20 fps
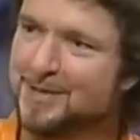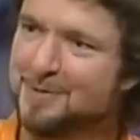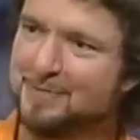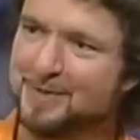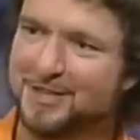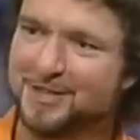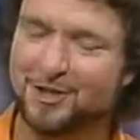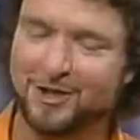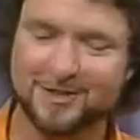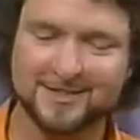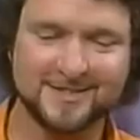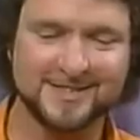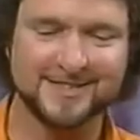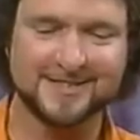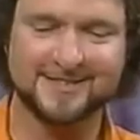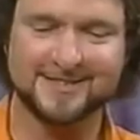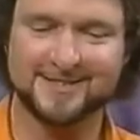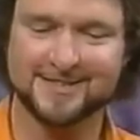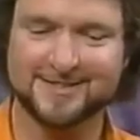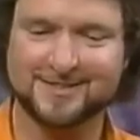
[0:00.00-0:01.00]
Because
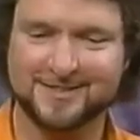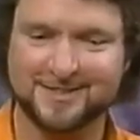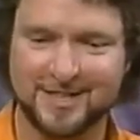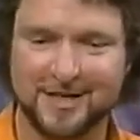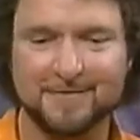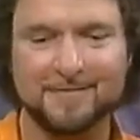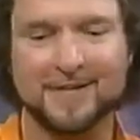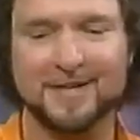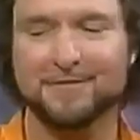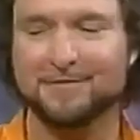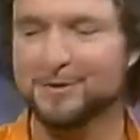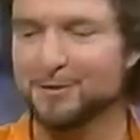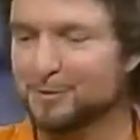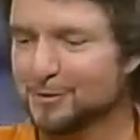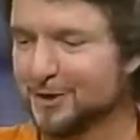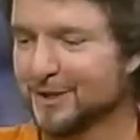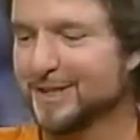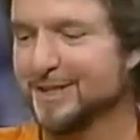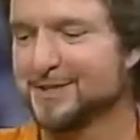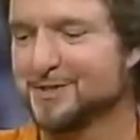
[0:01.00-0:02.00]
it's the stuff, if you
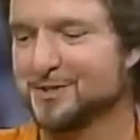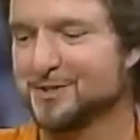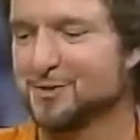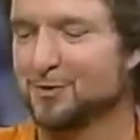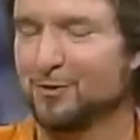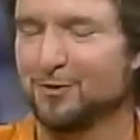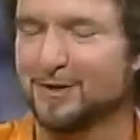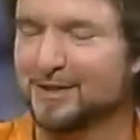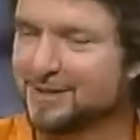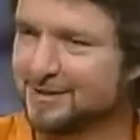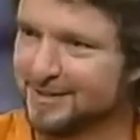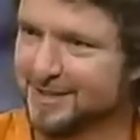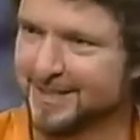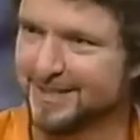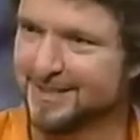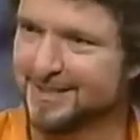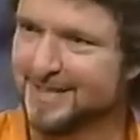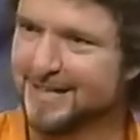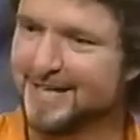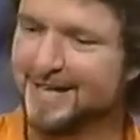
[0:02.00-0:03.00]
look historically,
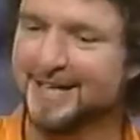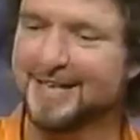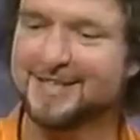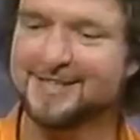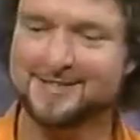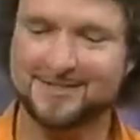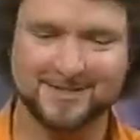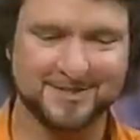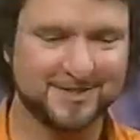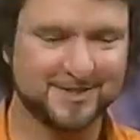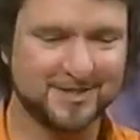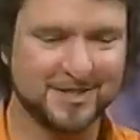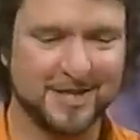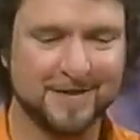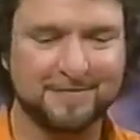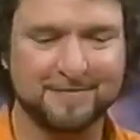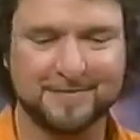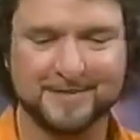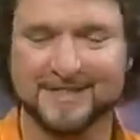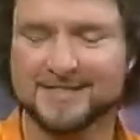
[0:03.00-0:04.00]
it is the
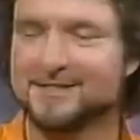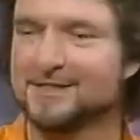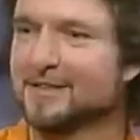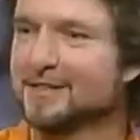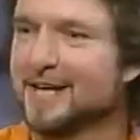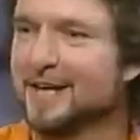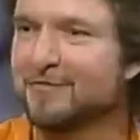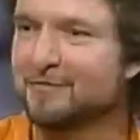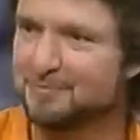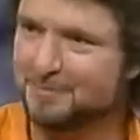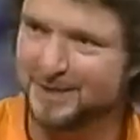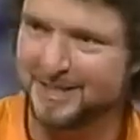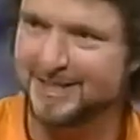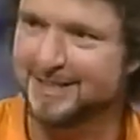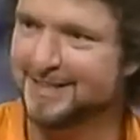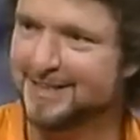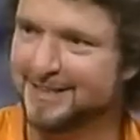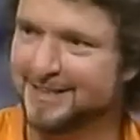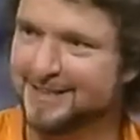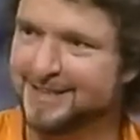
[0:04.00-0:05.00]
stuff that's left
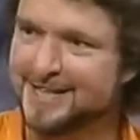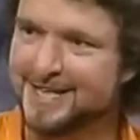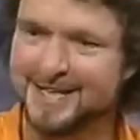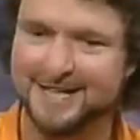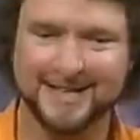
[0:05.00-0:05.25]
behind.